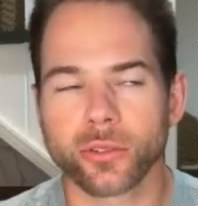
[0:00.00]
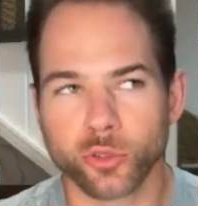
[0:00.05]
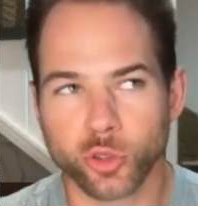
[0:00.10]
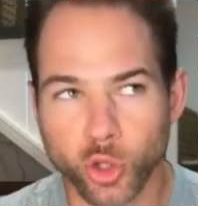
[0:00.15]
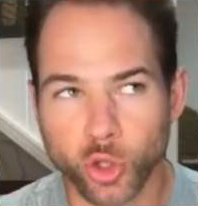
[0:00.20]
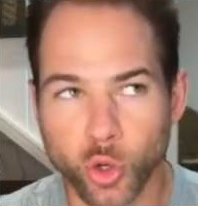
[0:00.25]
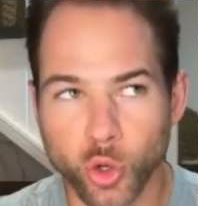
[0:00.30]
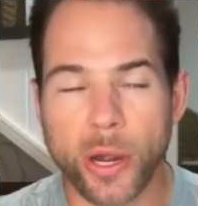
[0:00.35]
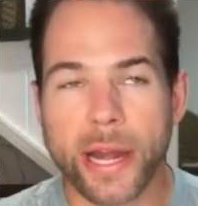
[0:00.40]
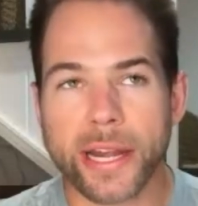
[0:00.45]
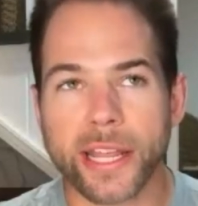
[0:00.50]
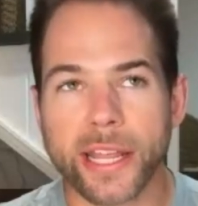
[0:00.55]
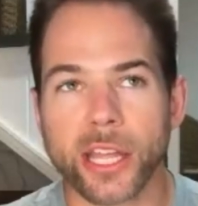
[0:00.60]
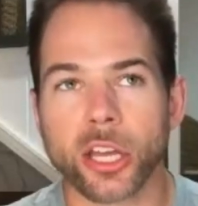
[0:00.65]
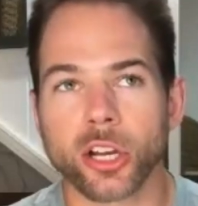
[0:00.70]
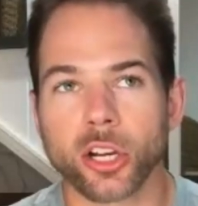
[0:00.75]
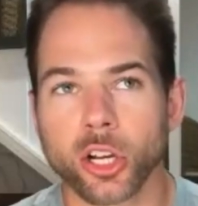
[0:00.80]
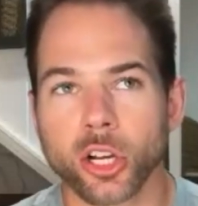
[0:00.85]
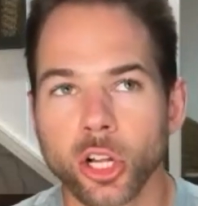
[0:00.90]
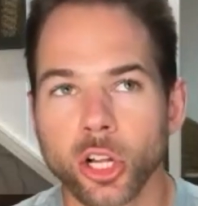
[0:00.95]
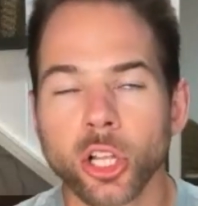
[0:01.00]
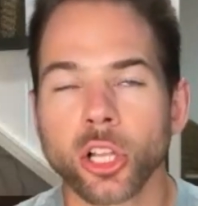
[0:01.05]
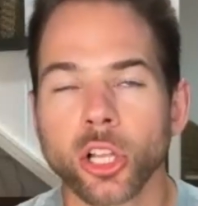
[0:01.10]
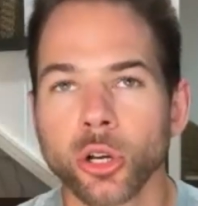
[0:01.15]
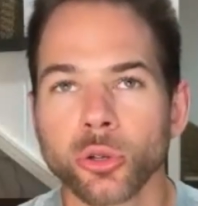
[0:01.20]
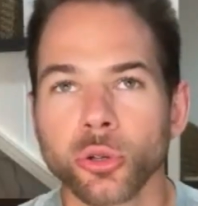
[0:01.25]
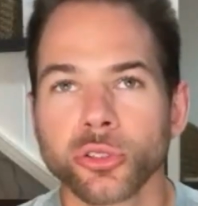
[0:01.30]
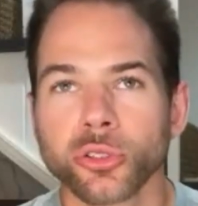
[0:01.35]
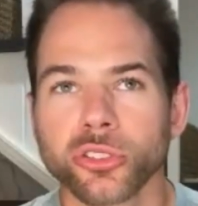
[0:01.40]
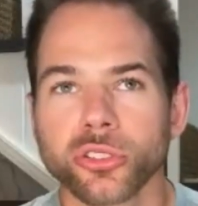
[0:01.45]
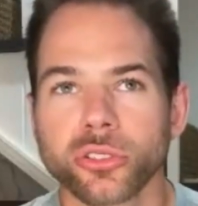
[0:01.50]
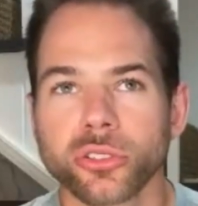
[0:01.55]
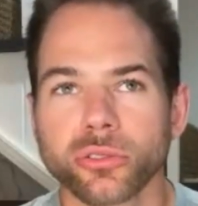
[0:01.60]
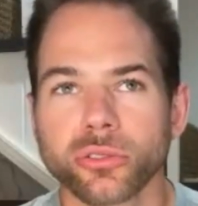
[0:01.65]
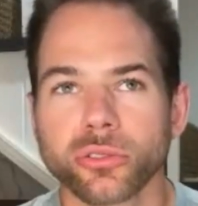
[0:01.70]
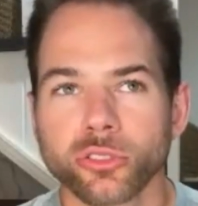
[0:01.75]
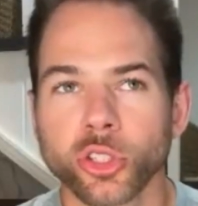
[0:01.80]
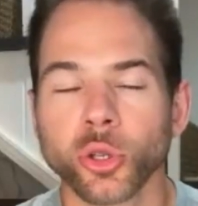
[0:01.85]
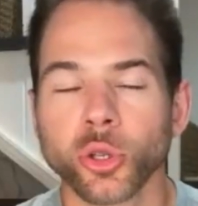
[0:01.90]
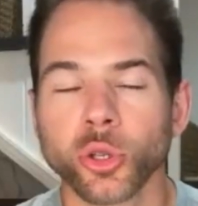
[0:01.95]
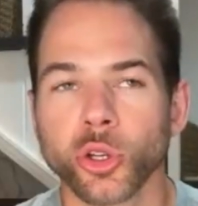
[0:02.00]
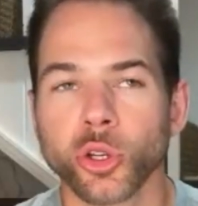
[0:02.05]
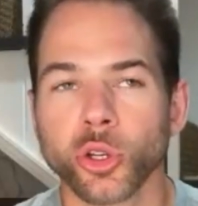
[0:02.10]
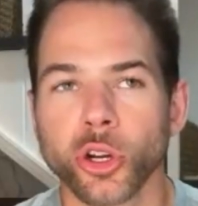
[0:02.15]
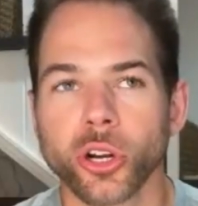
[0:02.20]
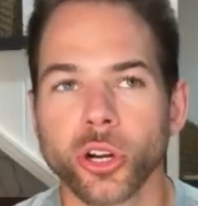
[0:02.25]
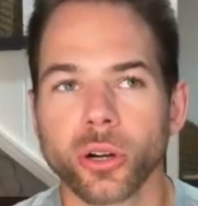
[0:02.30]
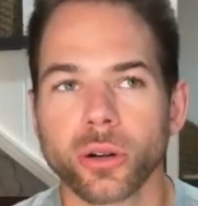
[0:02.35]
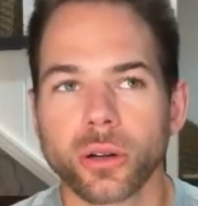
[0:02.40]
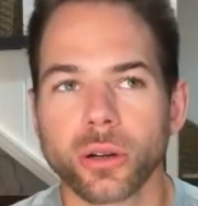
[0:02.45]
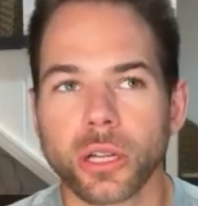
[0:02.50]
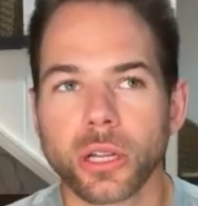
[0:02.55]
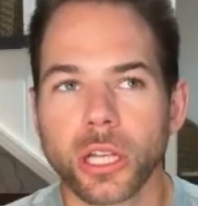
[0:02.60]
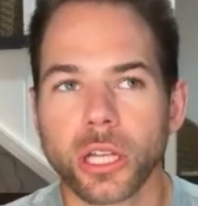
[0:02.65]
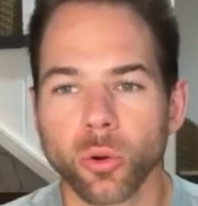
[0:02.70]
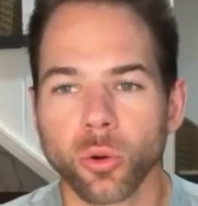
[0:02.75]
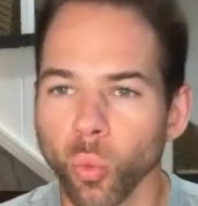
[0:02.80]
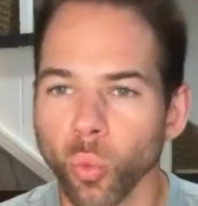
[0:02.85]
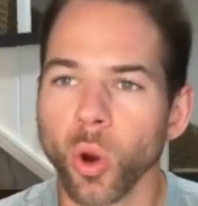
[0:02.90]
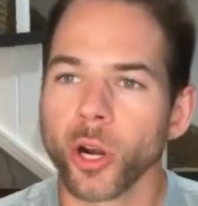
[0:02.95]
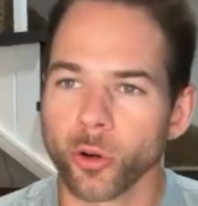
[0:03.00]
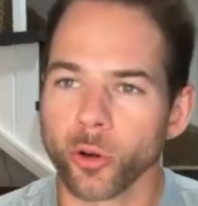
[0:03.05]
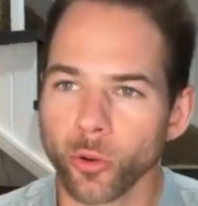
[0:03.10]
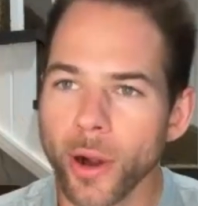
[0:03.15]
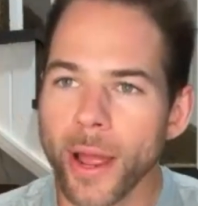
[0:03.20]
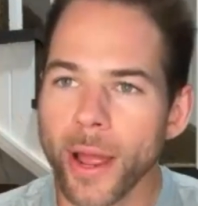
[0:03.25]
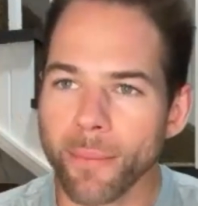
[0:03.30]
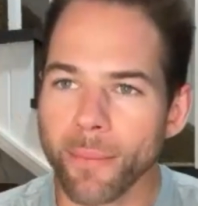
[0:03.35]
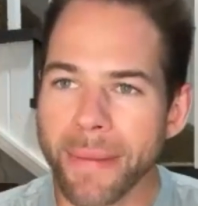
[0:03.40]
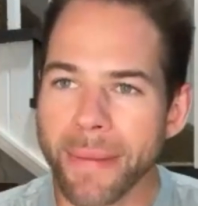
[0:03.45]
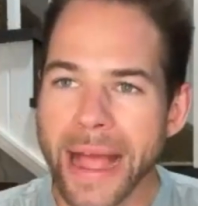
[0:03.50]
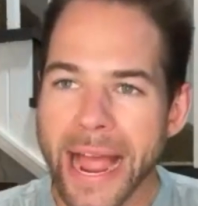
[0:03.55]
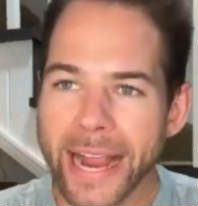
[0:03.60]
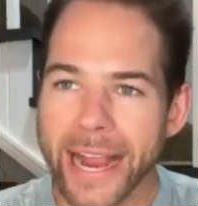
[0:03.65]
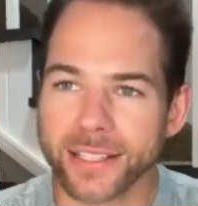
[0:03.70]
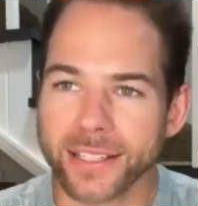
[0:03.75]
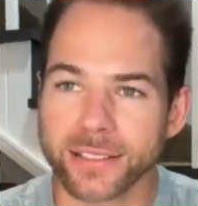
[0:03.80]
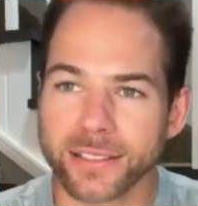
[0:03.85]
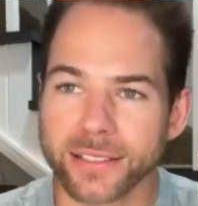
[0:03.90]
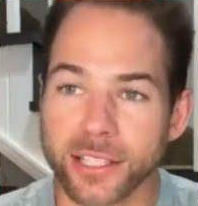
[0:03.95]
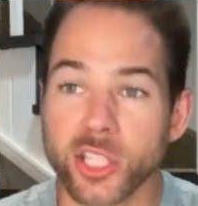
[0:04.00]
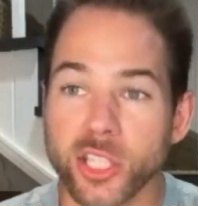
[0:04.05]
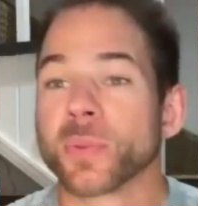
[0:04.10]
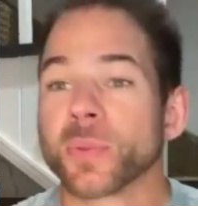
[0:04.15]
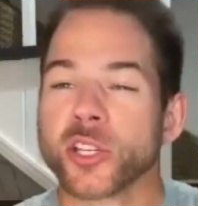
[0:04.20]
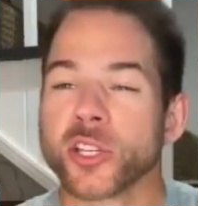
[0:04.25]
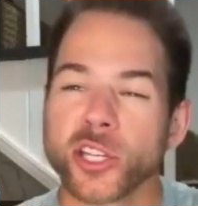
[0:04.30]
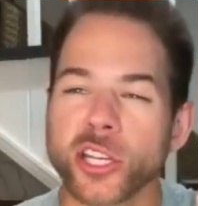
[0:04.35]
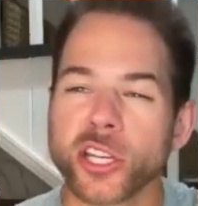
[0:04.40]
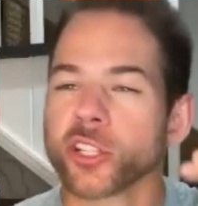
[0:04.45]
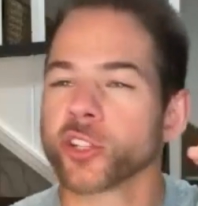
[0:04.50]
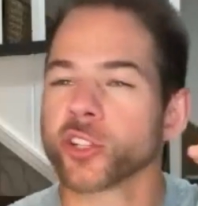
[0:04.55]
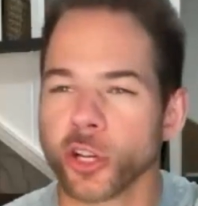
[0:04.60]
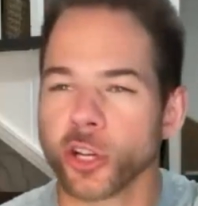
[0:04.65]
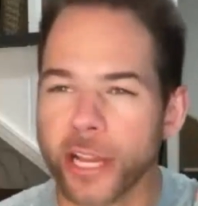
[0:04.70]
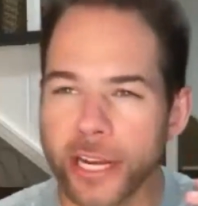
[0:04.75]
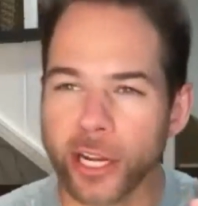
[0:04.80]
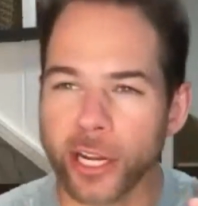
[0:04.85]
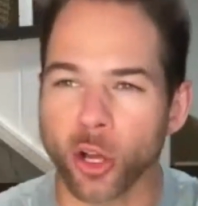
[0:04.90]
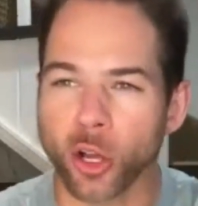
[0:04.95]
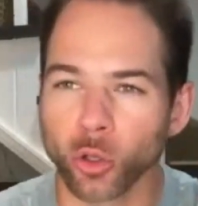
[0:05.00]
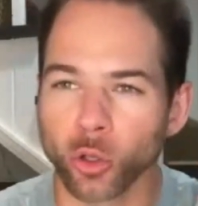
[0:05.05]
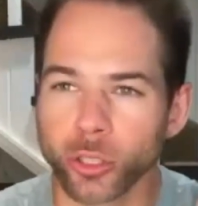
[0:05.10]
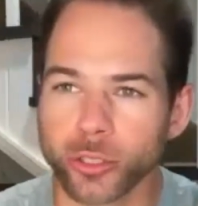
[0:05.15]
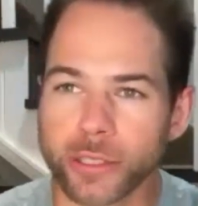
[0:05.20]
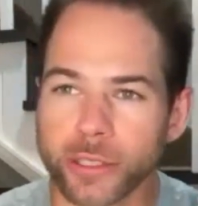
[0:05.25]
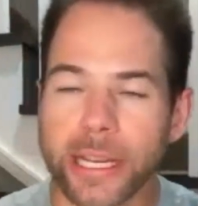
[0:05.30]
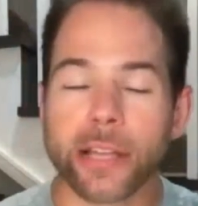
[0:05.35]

training close to your one rep max, especially as you're getting older.